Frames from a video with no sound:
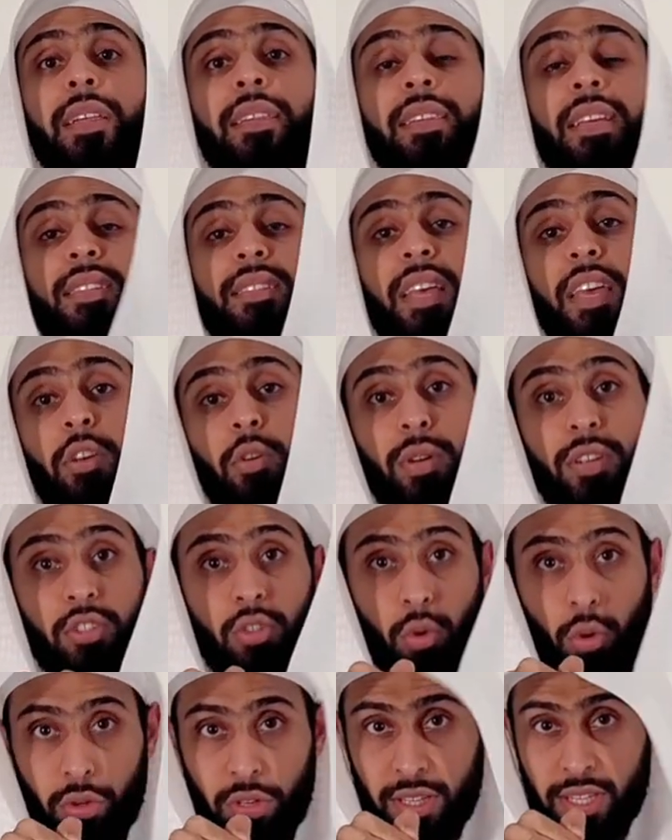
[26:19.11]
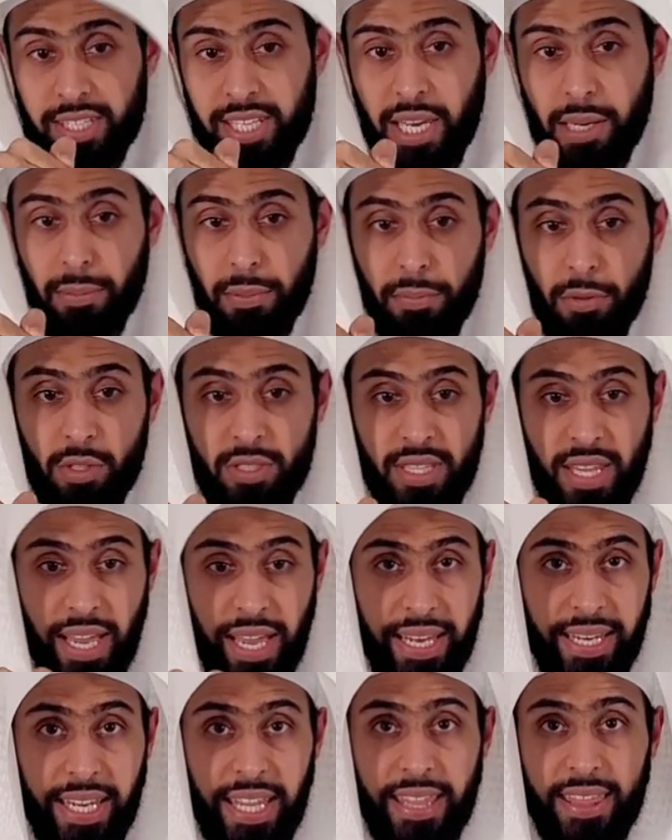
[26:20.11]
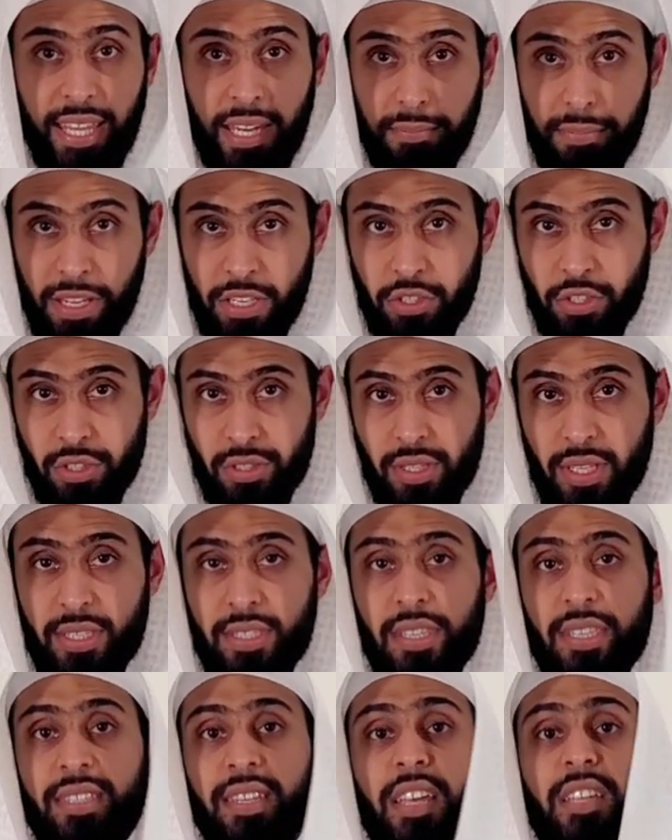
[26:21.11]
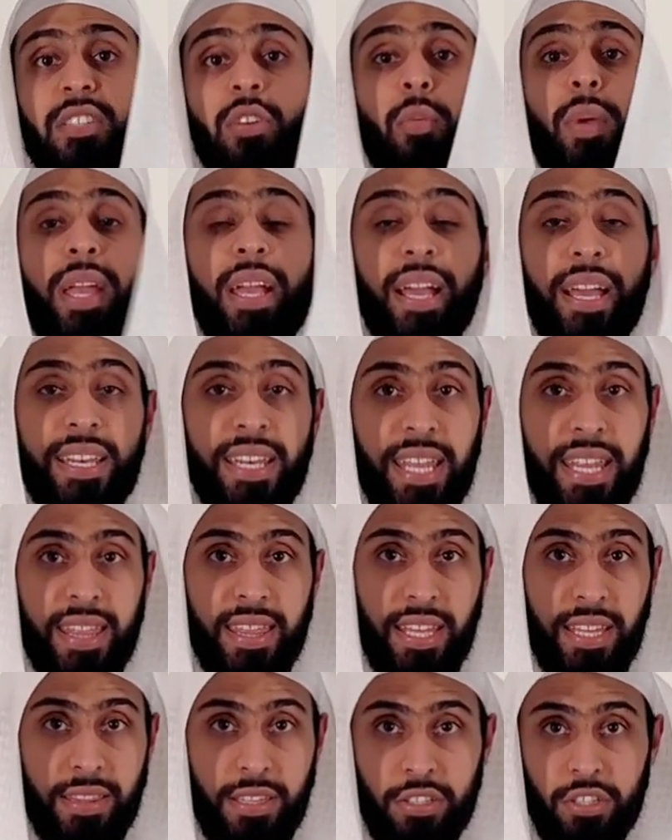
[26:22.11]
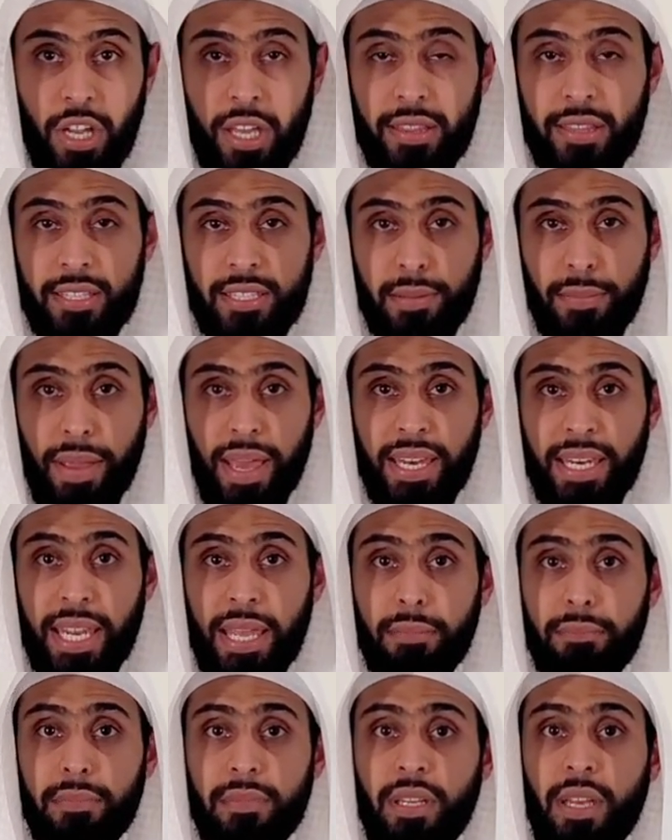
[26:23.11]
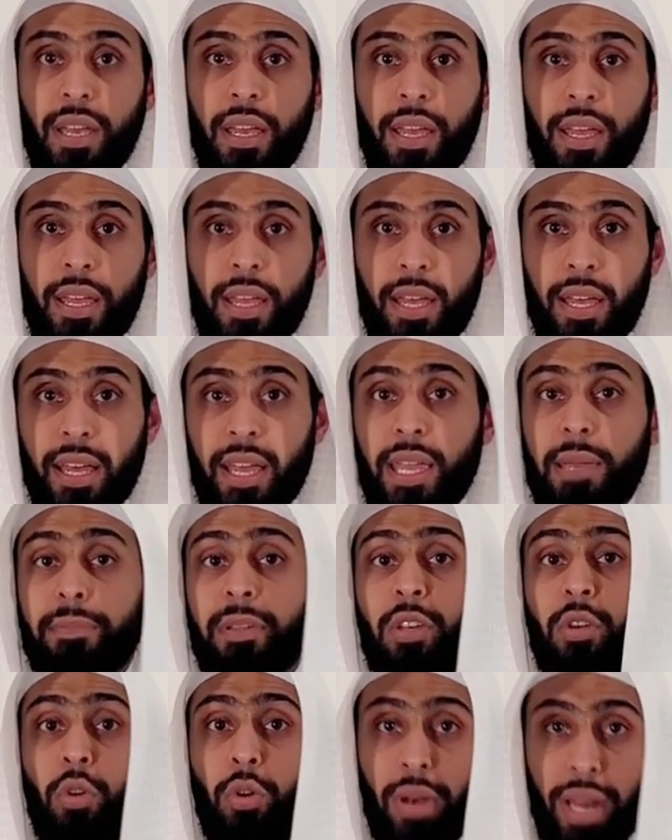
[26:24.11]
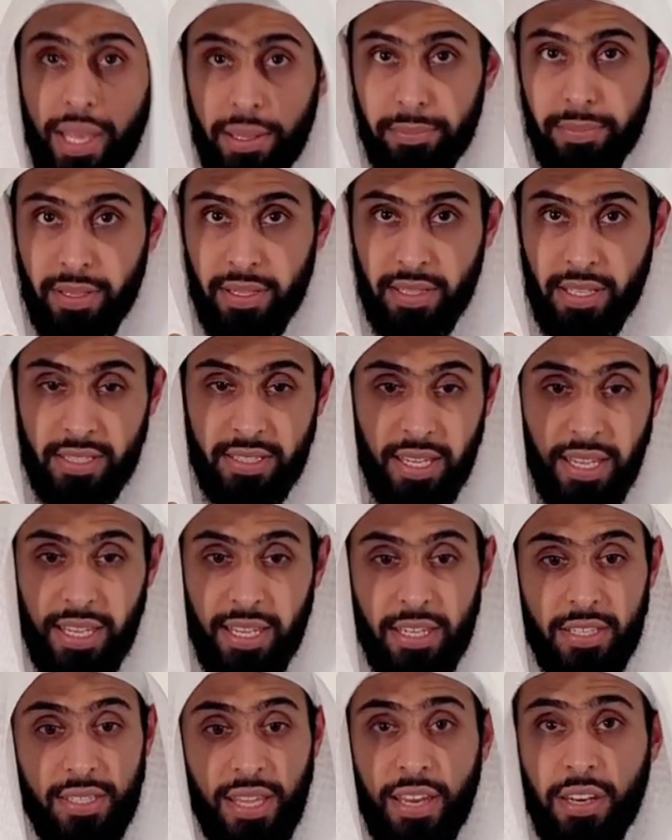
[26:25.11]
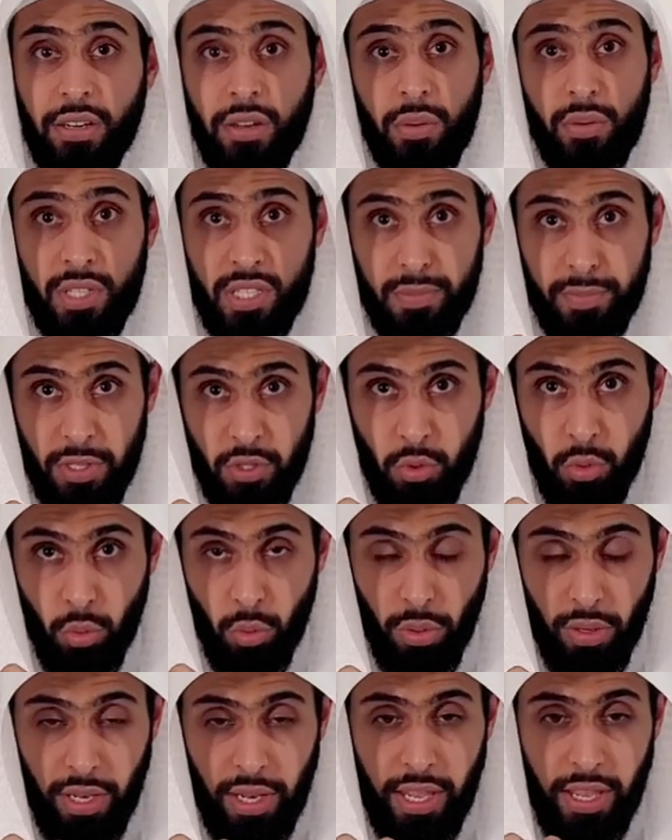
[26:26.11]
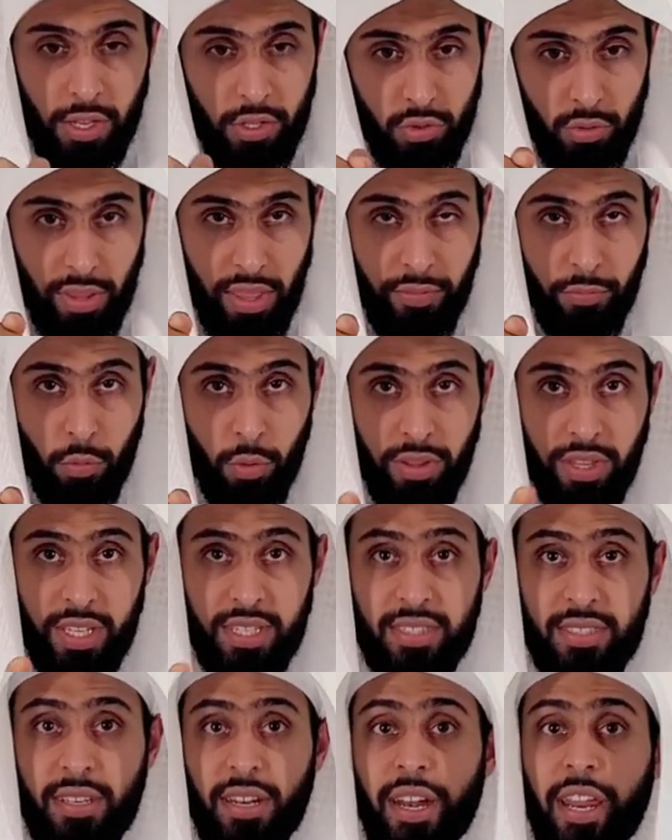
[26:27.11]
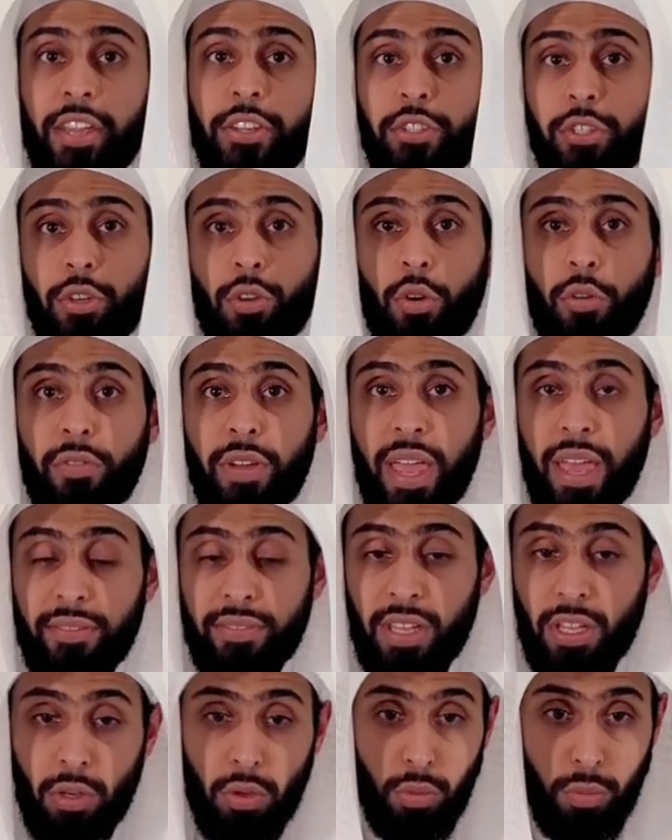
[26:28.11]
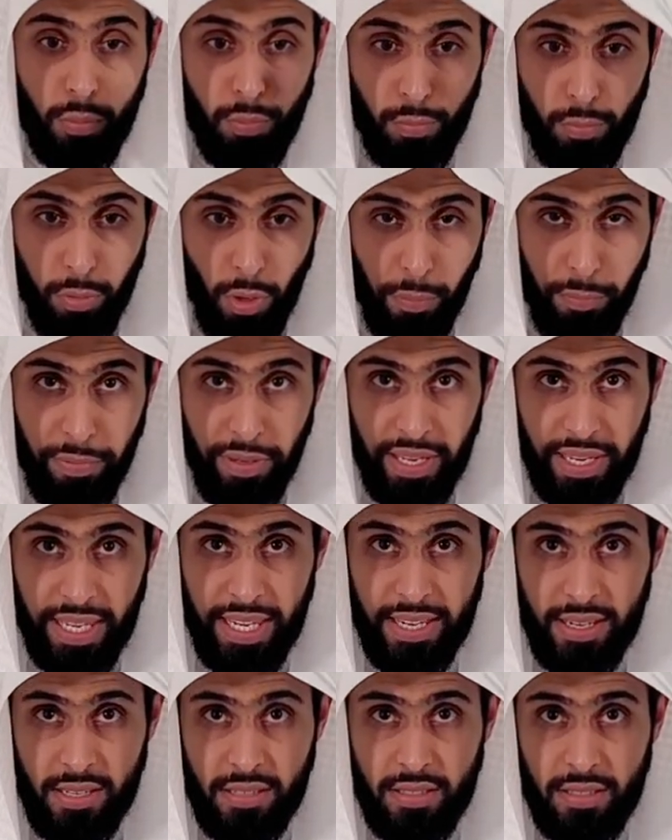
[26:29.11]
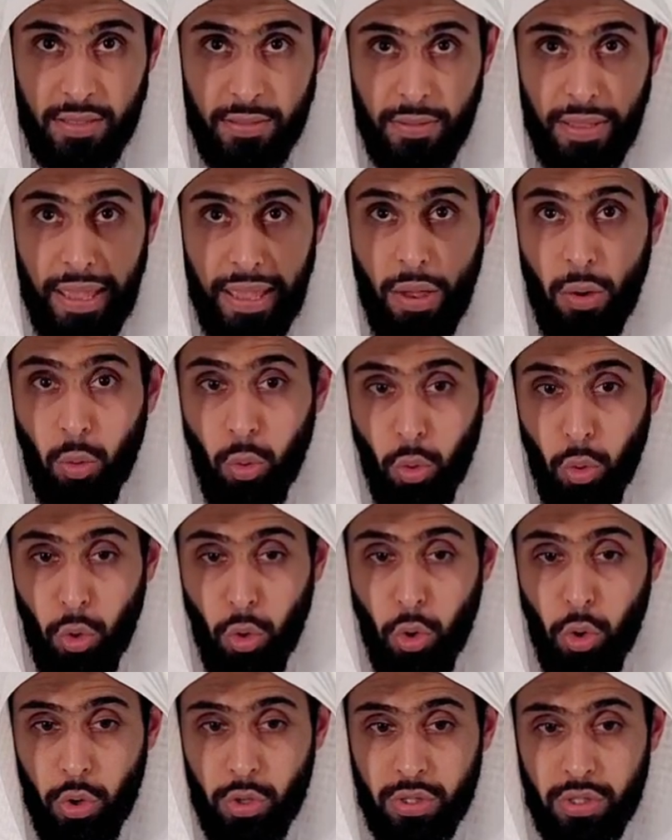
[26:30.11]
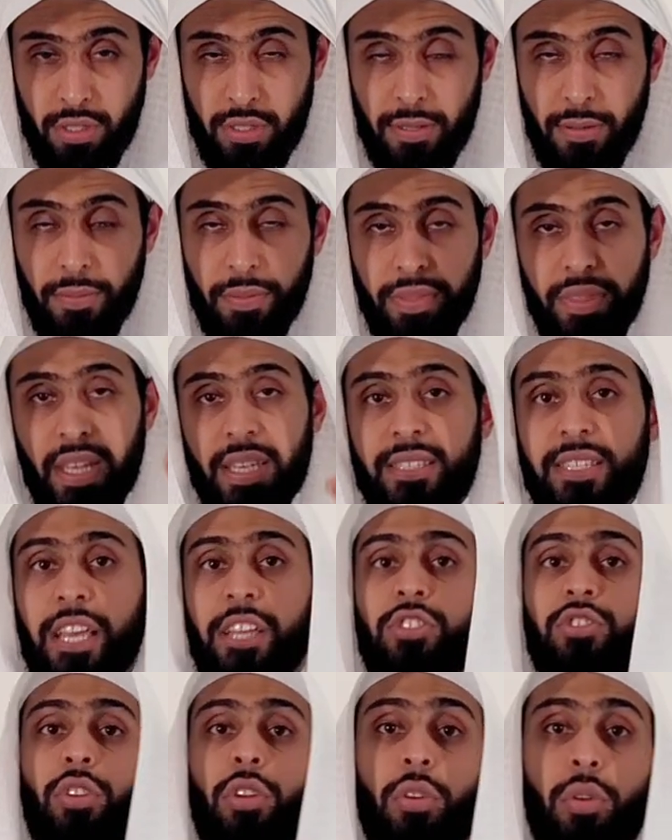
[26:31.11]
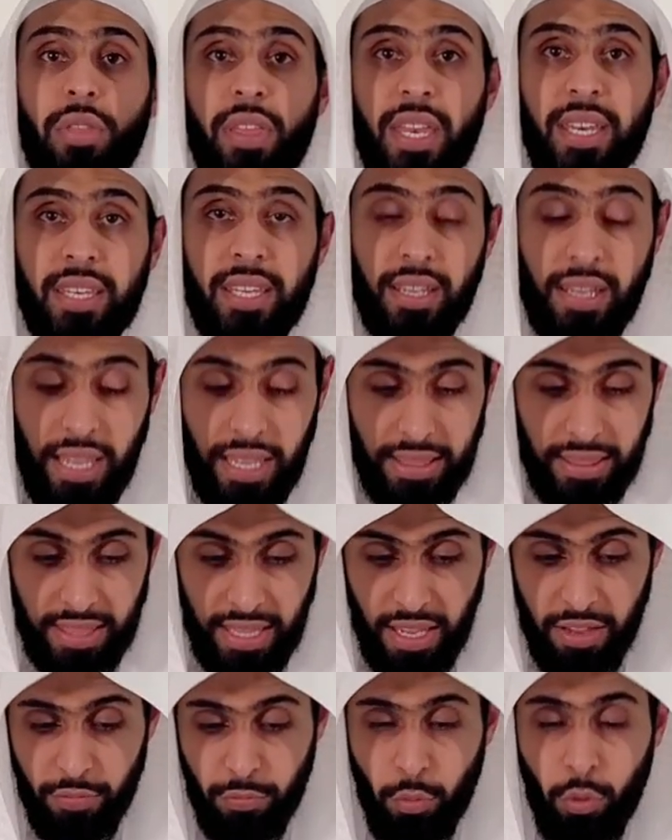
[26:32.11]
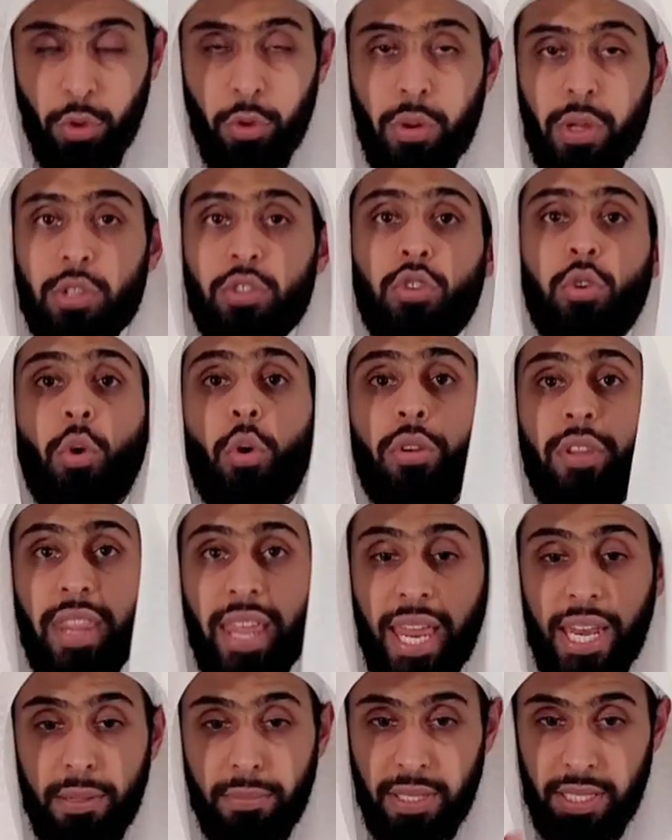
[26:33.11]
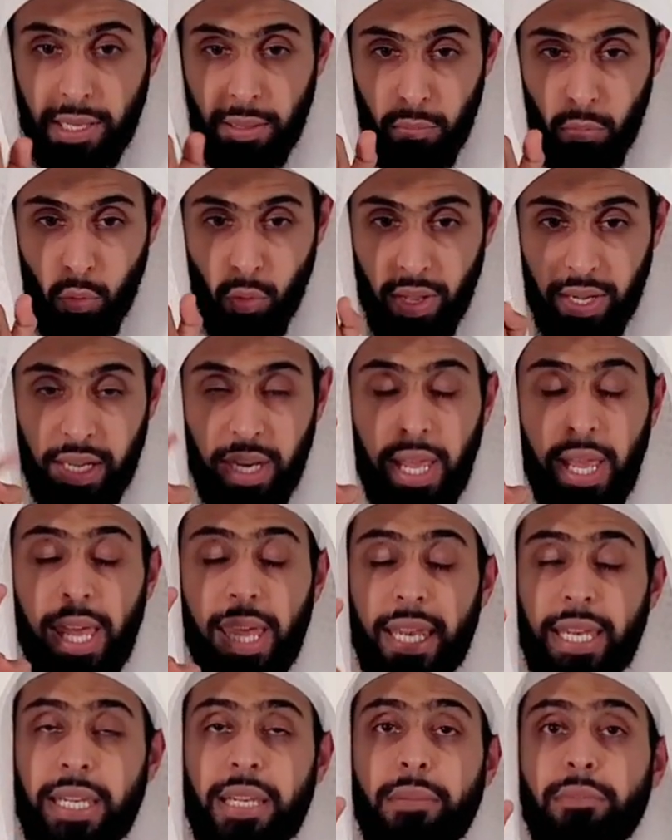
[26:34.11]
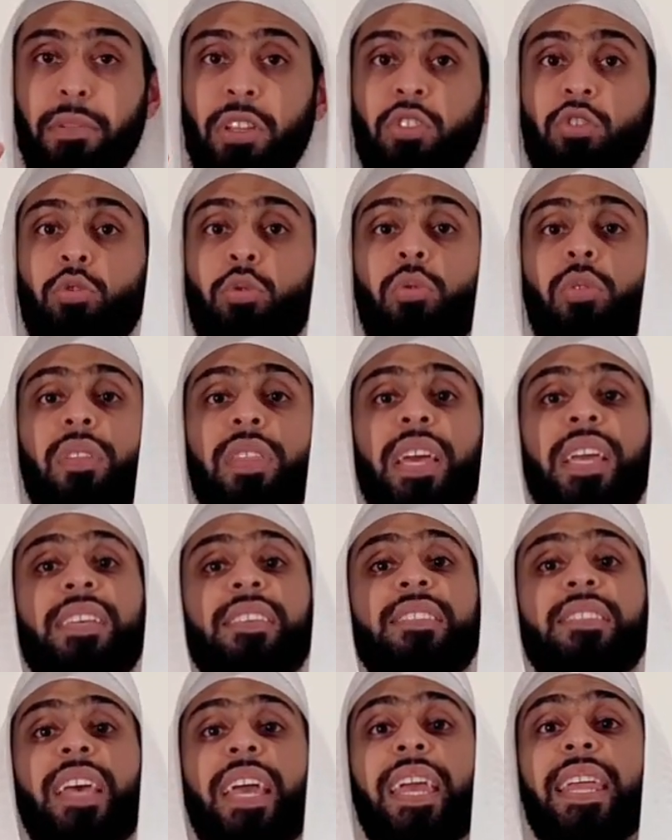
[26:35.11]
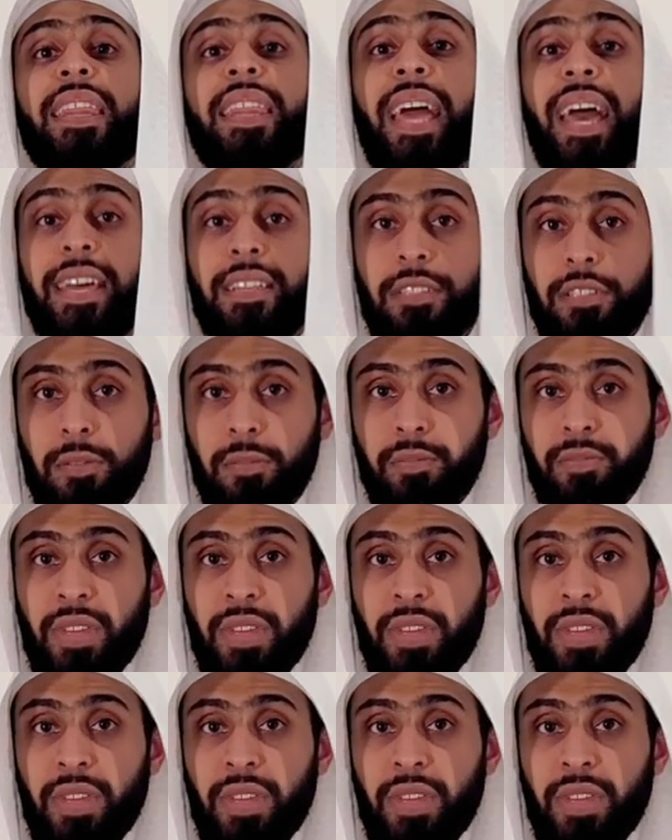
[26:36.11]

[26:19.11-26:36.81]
They say you can slaughter this animal because the hadith that mentions this, they say it's a weak hadith. In the chain, there's a man named Ibn Kulayb. They say he's unknown, he's majhul. So therefore, this narration of having proper ears or horns, they say it's not authentic, and therefore you can slaughter the animal, number one. Number two, they say that